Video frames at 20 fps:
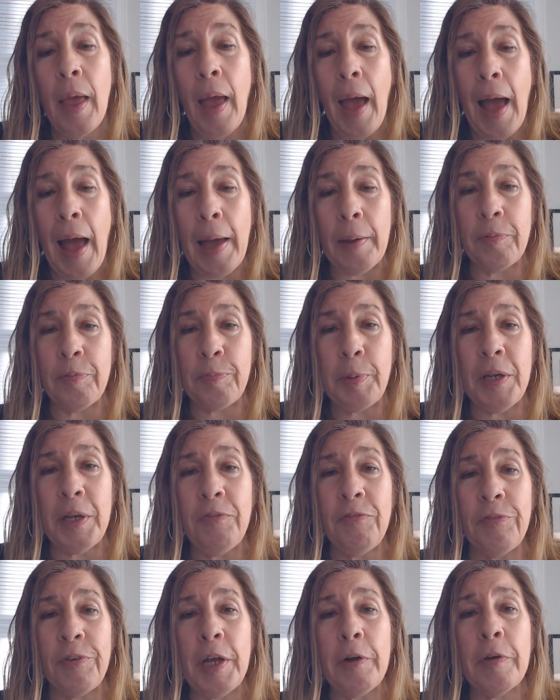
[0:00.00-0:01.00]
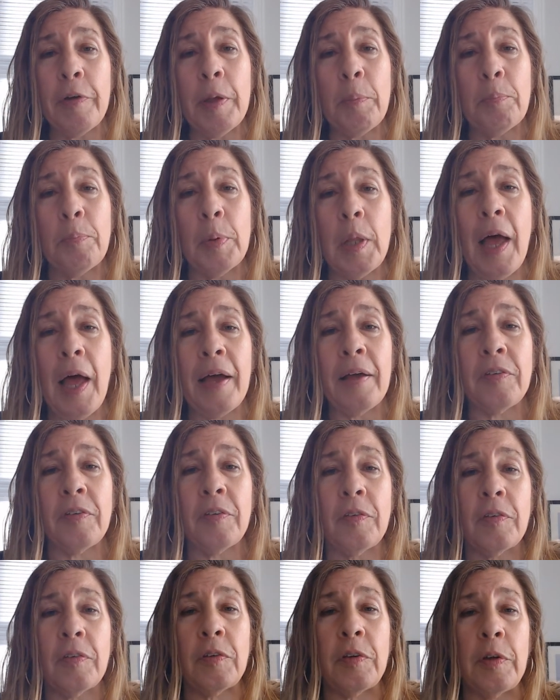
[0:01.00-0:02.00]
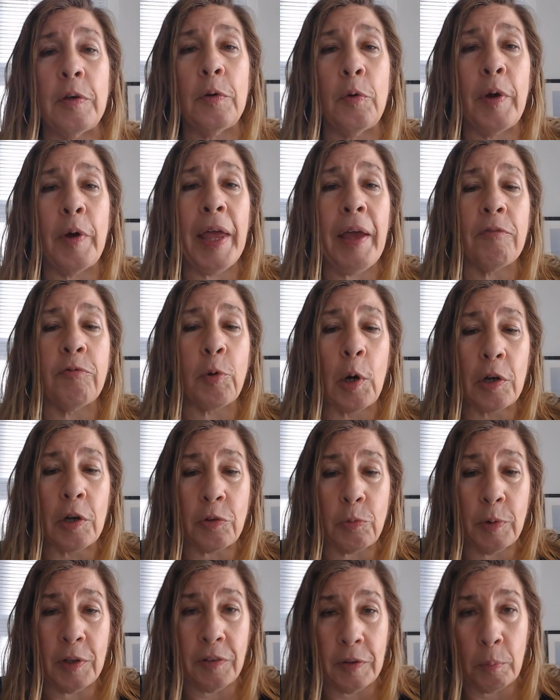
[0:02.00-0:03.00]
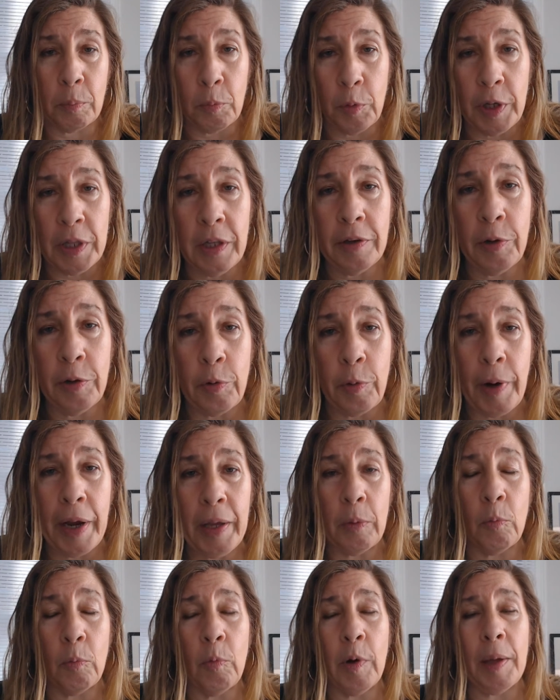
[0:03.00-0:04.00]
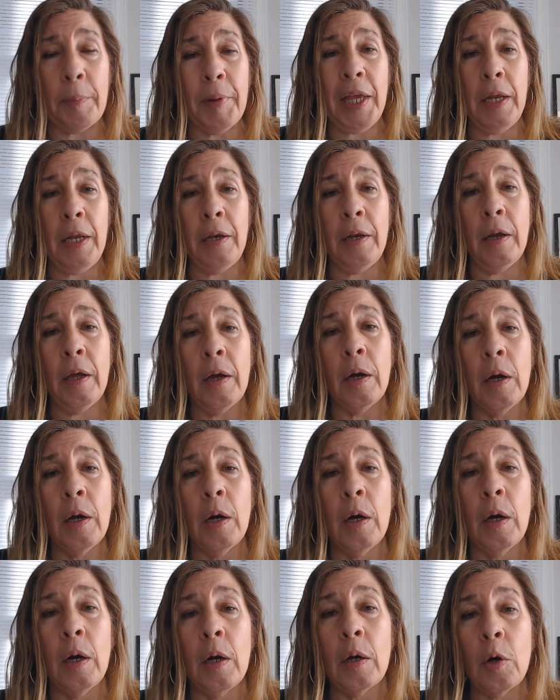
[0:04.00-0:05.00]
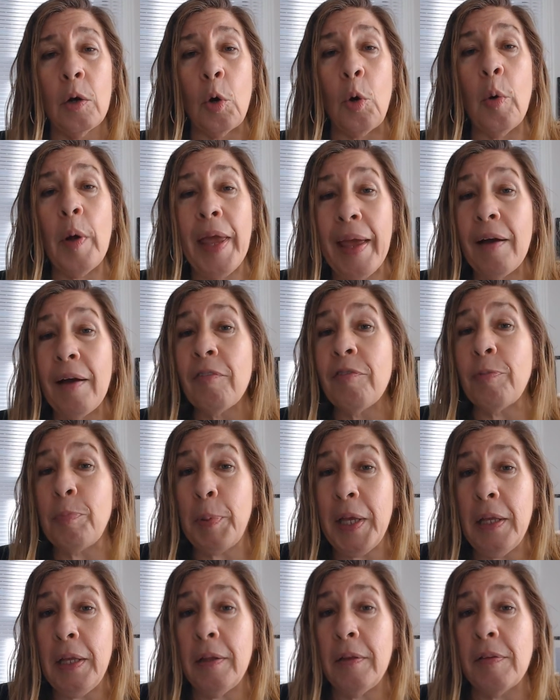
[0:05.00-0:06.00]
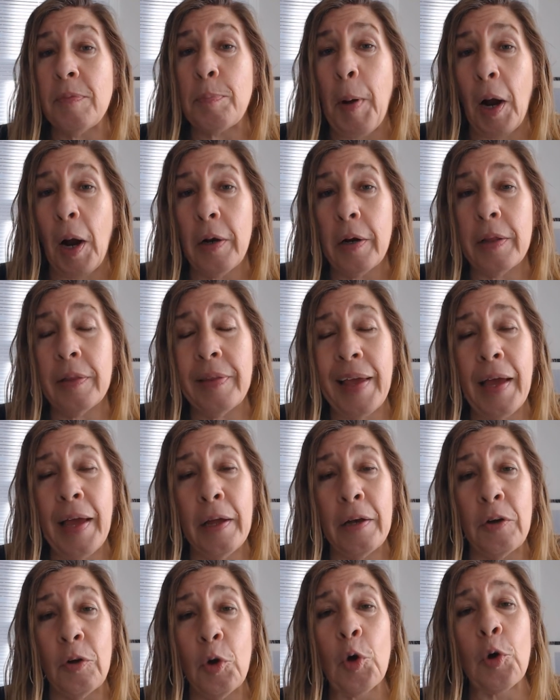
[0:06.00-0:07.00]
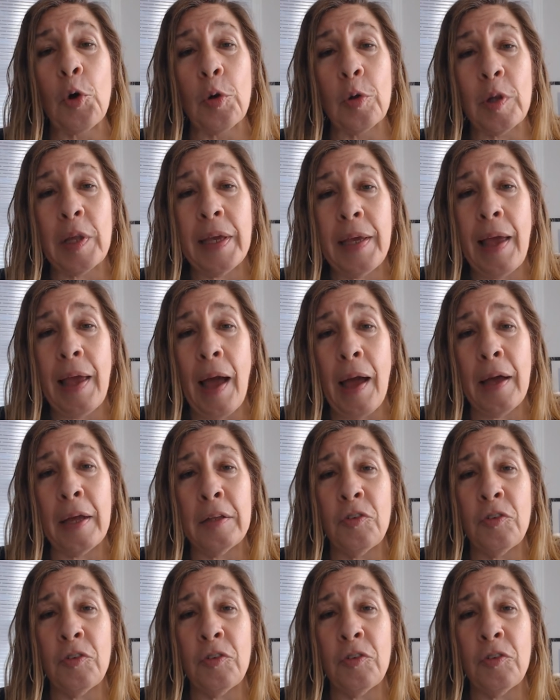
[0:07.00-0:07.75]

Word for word: I've been very blessed to have worked with some really great women who have been part of that early on